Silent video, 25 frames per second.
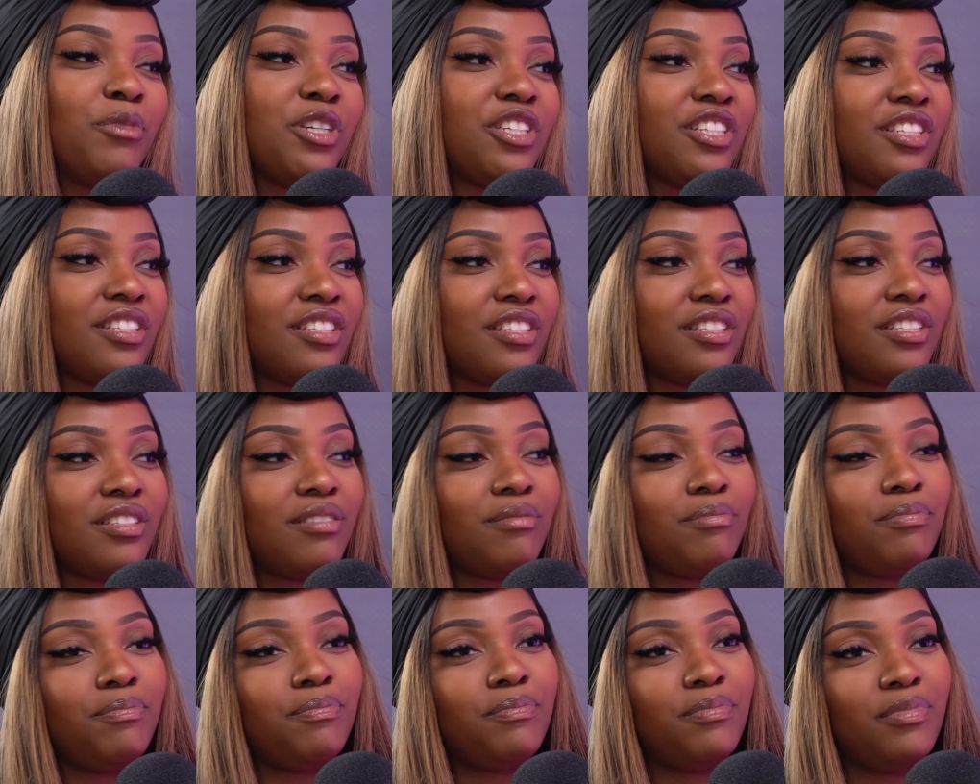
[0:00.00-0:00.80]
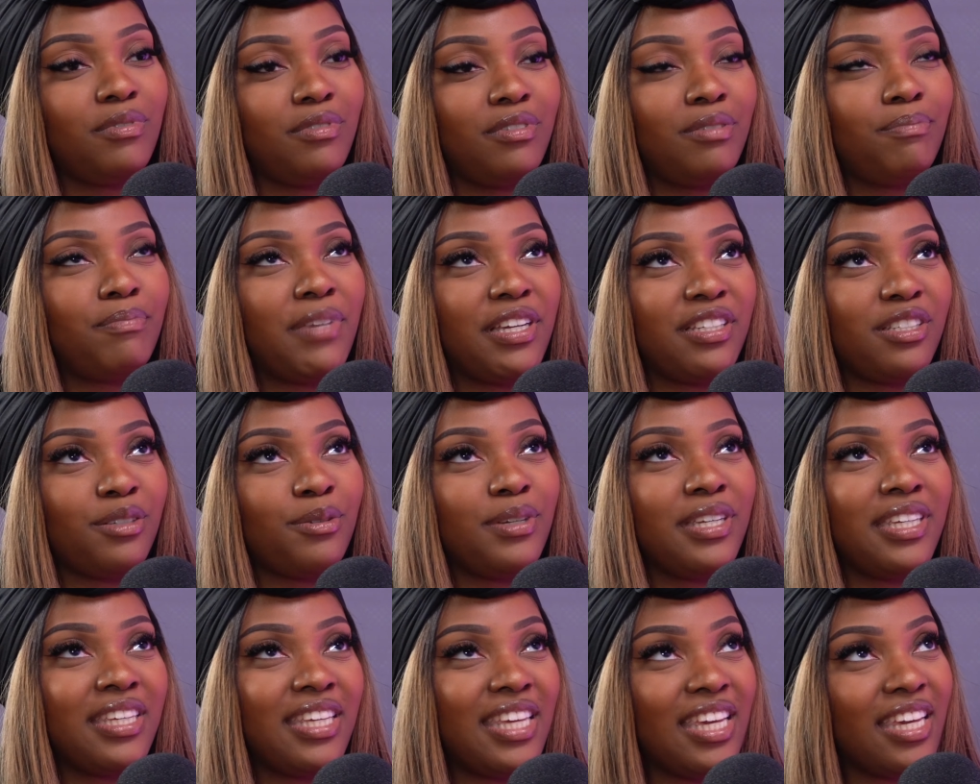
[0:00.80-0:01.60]
which is by
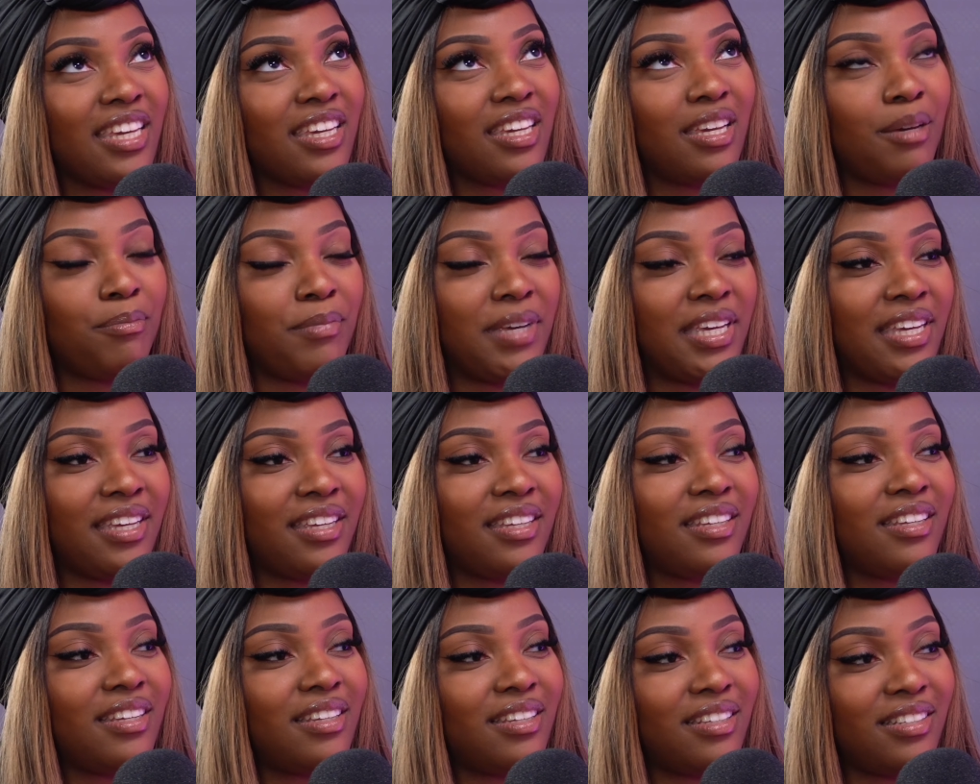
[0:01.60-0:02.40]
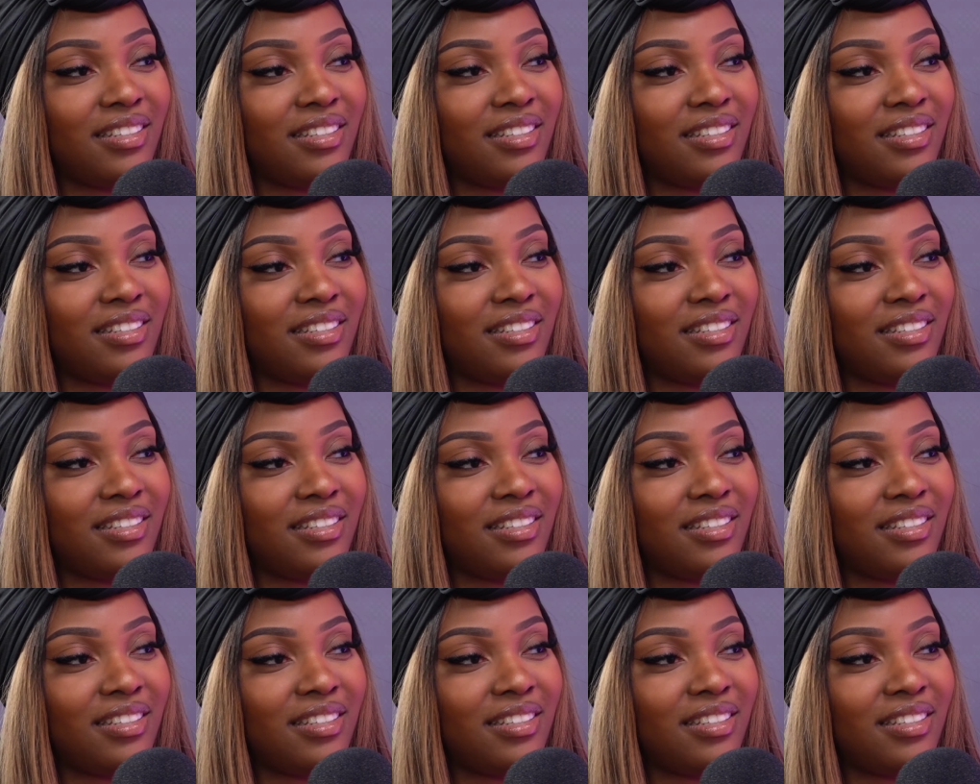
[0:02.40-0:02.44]
doing git commit